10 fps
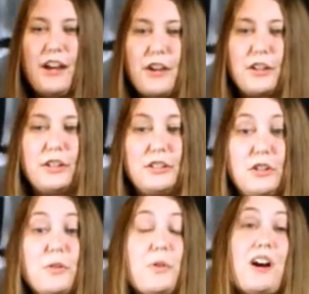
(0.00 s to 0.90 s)

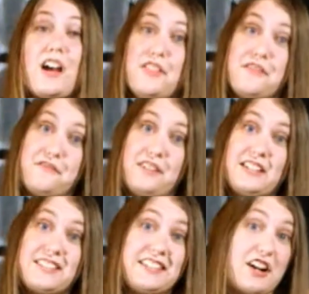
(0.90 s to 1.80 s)
Clue, the
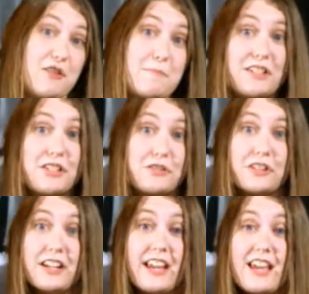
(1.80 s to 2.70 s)
VCR
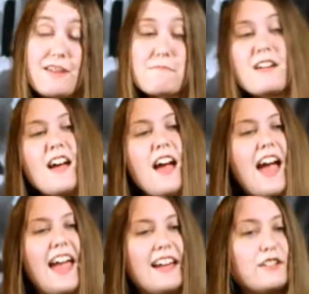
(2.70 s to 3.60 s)
mystery game,
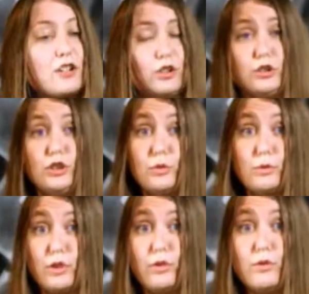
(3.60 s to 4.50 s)
and Clue
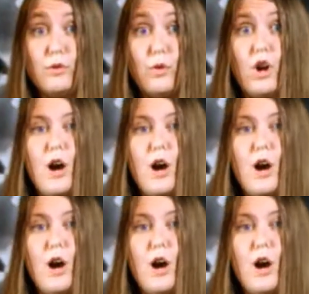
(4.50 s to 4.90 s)
2,